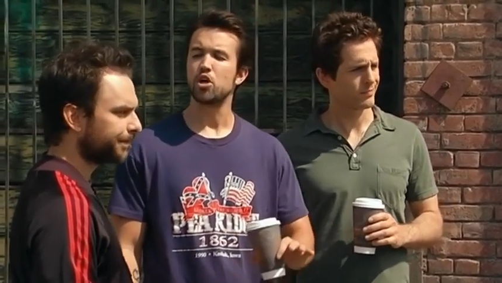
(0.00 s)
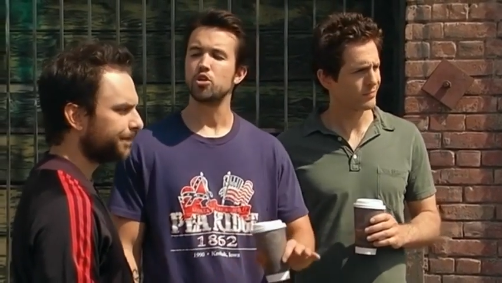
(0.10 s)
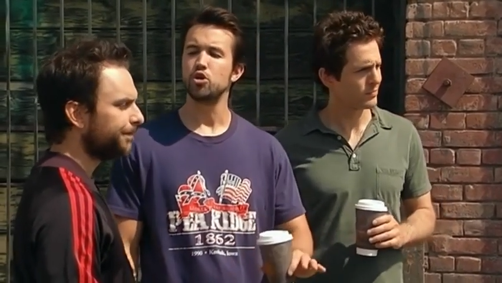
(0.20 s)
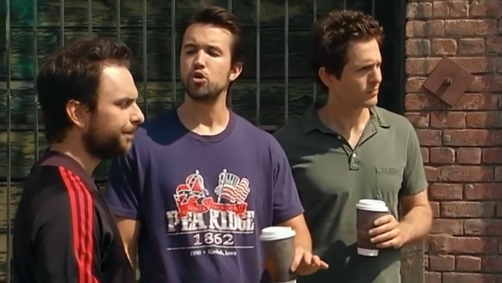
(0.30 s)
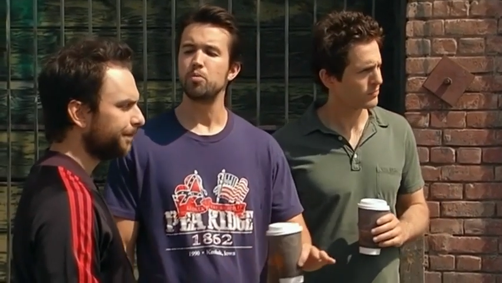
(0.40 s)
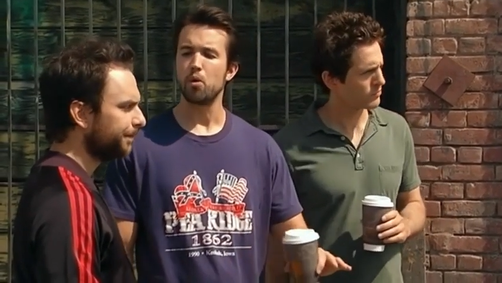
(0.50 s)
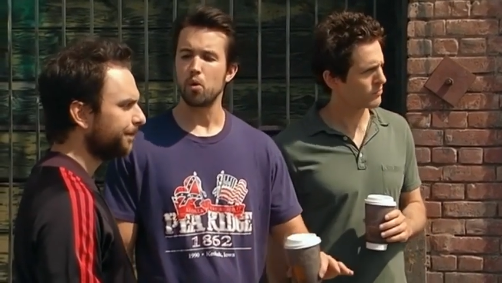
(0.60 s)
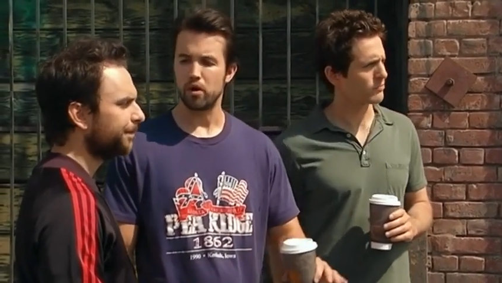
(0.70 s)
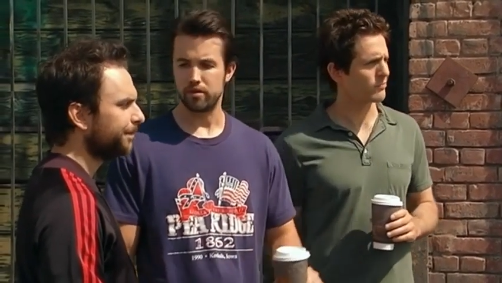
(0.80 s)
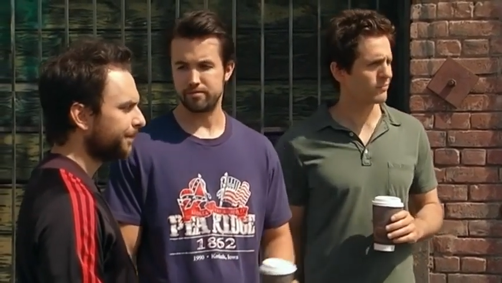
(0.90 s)
Speaker 1: called new
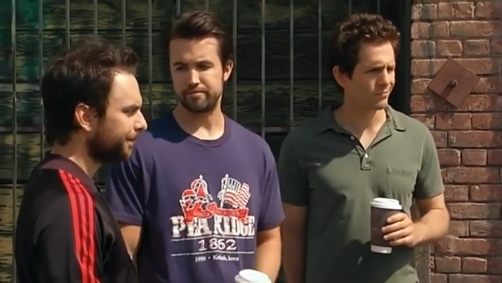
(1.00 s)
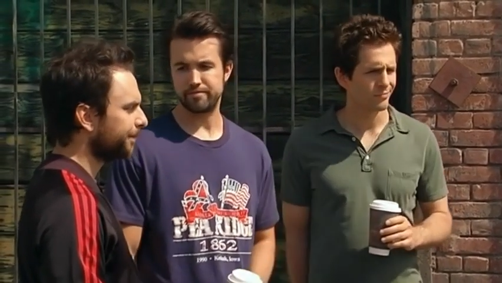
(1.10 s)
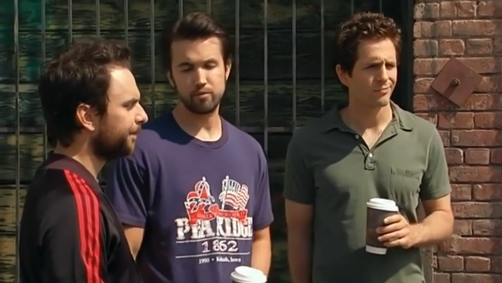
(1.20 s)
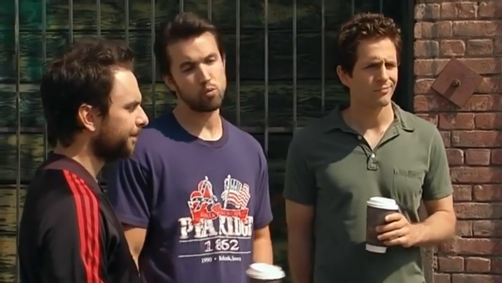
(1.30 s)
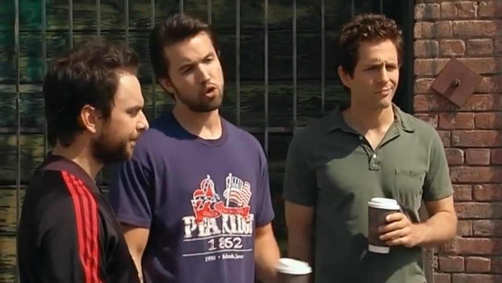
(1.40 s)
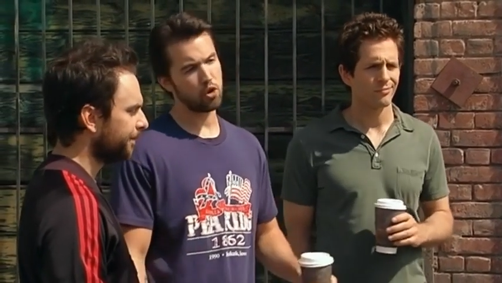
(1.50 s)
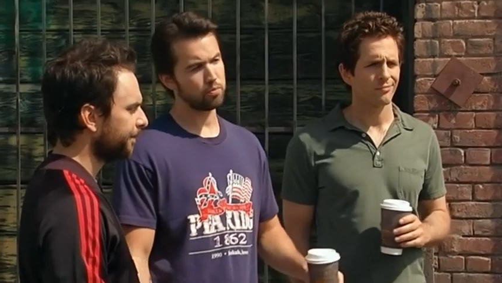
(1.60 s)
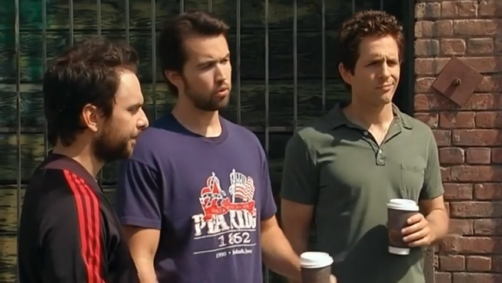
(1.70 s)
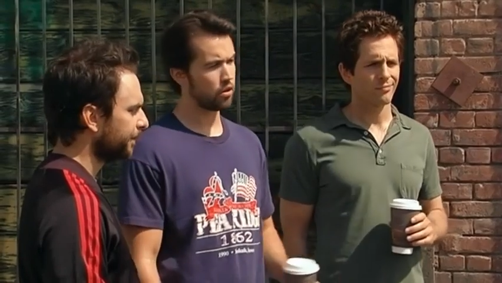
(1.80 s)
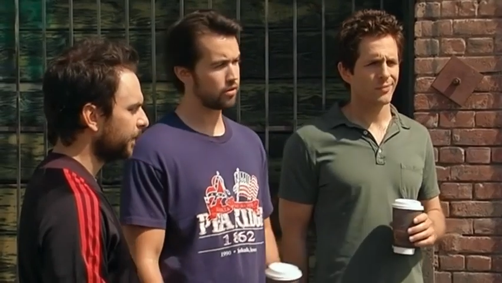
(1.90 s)
poor. Mm -hmm. Uh-huh. We're old
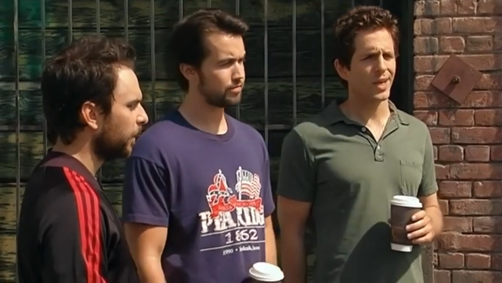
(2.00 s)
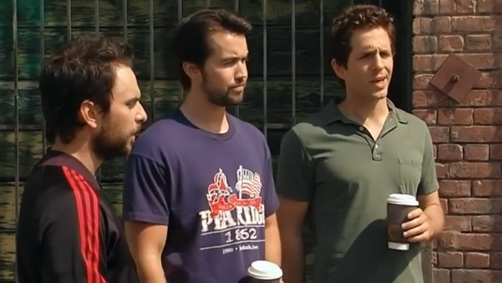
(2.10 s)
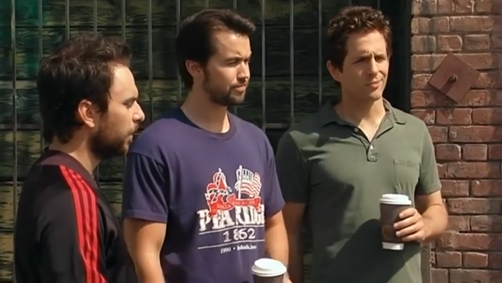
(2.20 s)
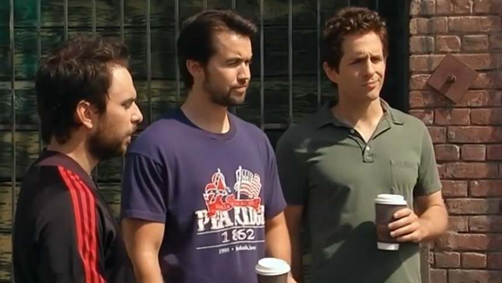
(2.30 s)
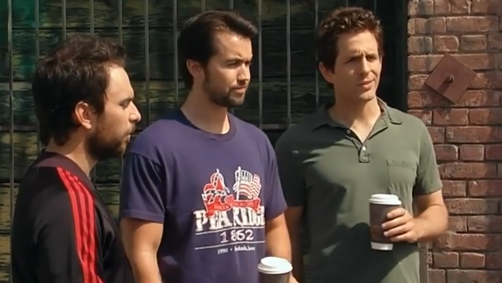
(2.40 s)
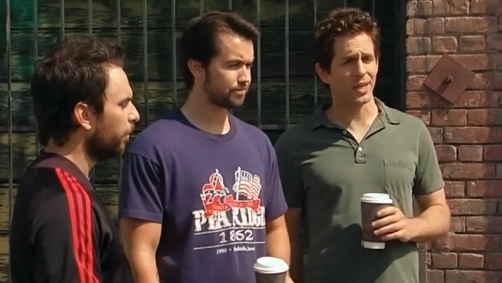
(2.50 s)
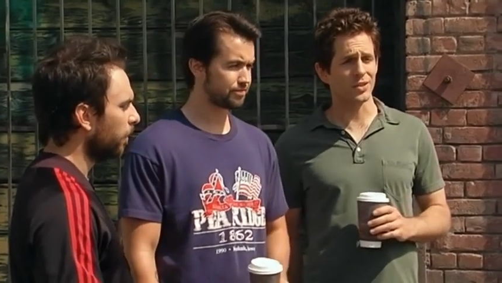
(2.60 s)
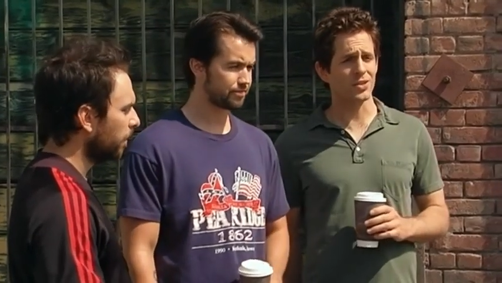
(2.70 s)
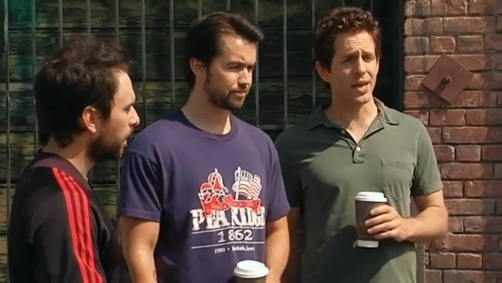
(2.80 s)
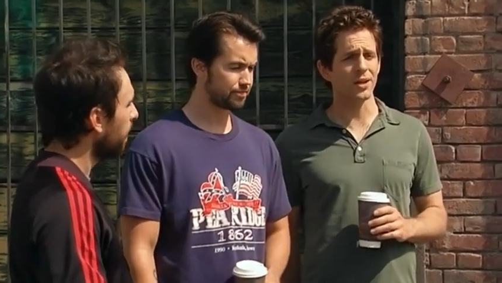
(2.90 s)
poor.
Speaker 2: Yeah, they could
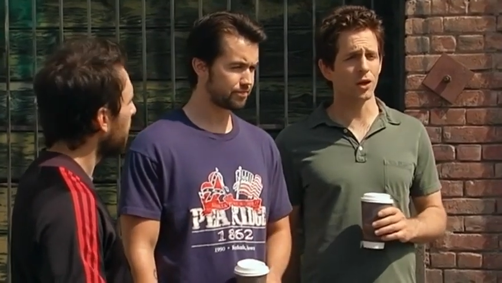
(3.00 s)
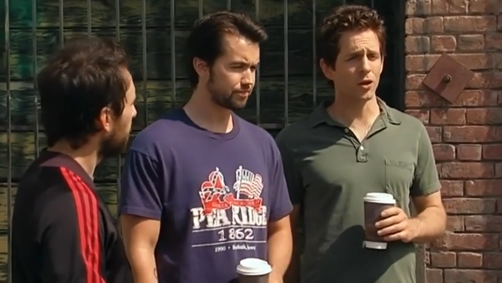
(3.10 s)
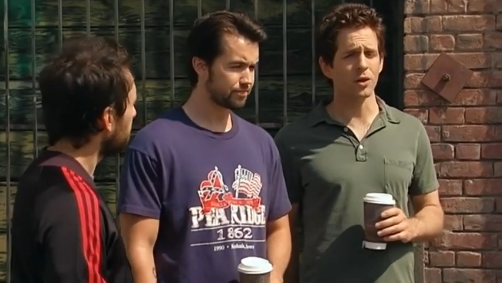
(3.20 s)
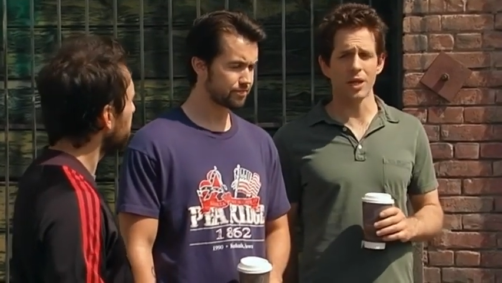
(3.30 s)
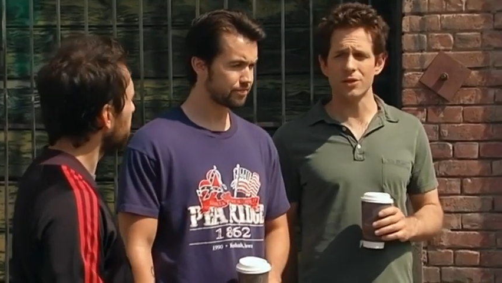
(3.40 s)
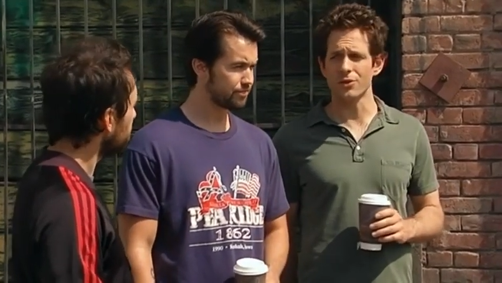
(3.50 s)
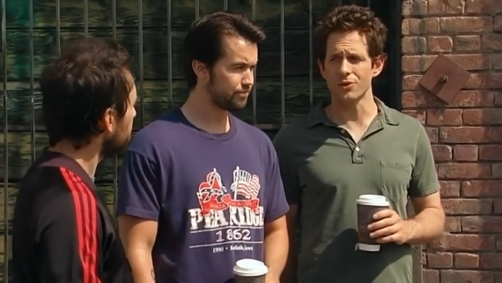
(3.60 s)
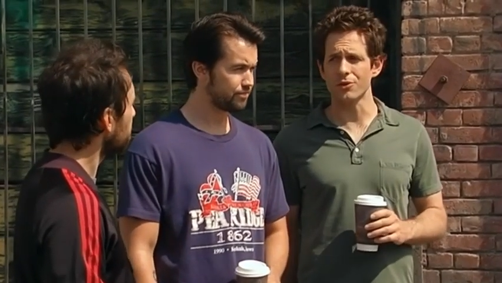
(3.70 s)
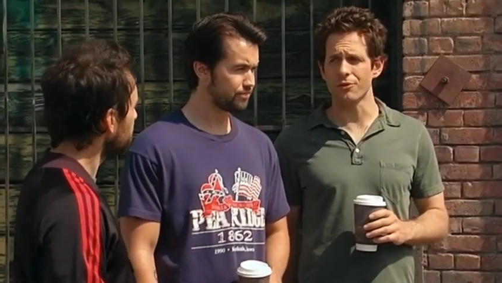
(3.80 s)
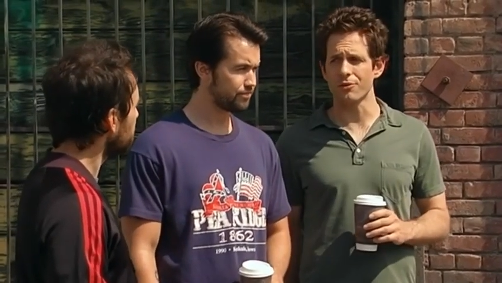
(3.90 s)
stand to learn a lesson or
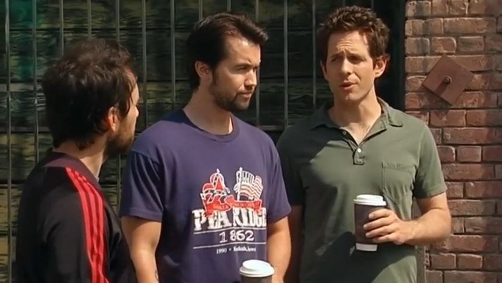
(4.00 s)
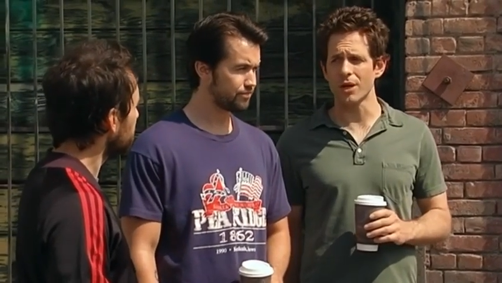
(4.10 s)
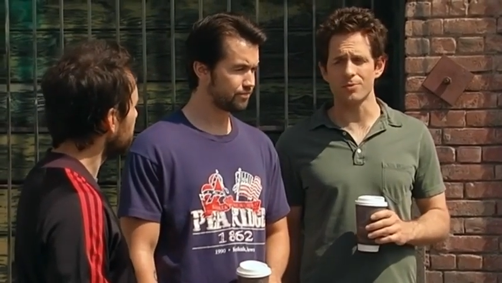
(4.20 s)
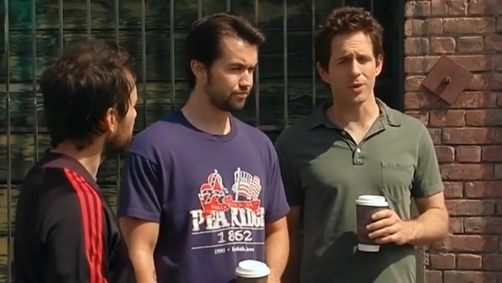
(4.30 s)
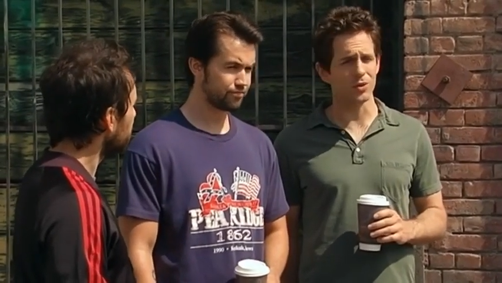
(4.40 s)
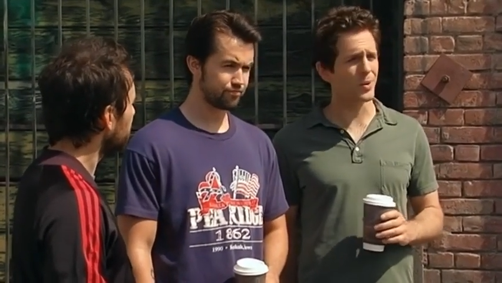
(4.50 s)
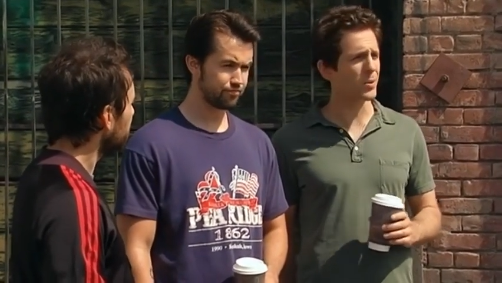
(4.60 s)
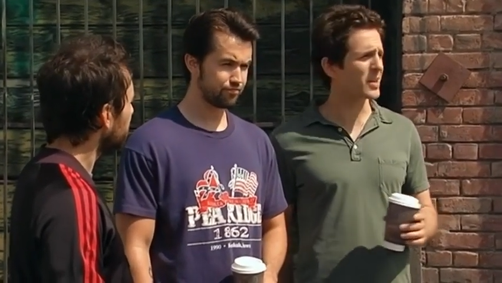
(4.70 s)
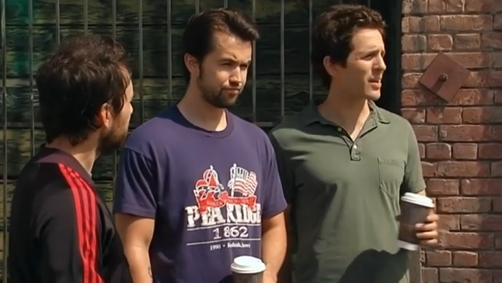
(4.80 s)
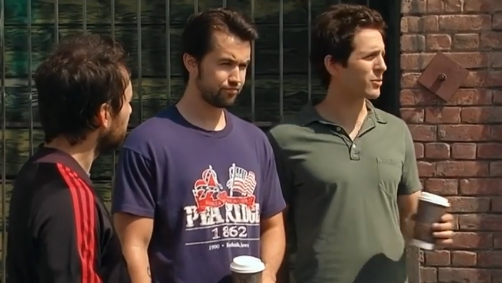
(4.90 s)
two from us because we
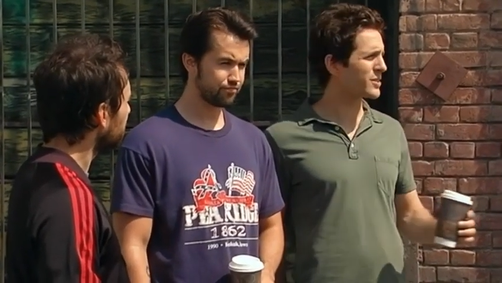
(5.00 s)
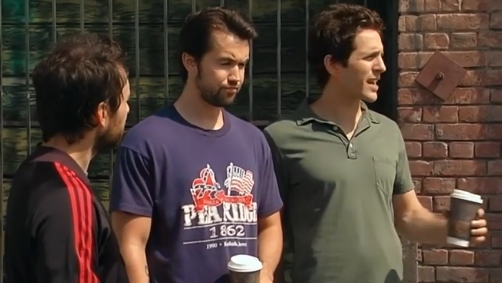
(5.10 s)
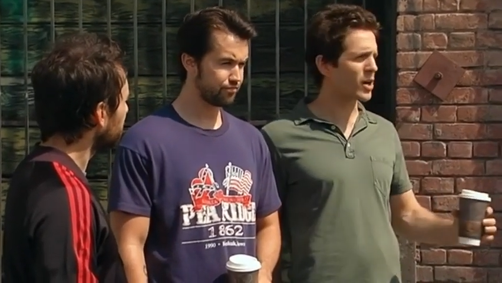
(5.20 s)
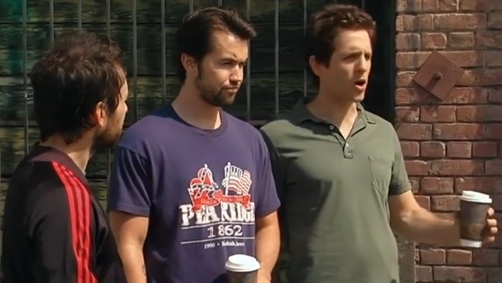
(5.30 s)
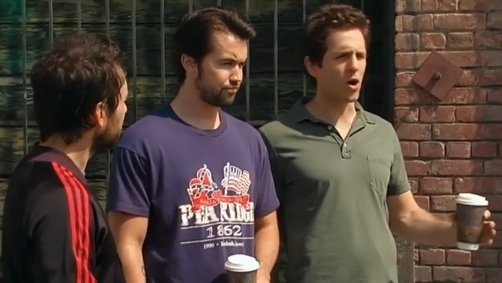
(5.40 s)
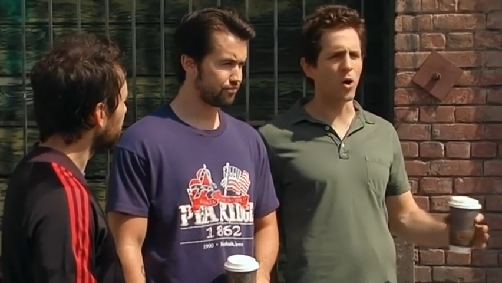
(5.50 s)
would never take our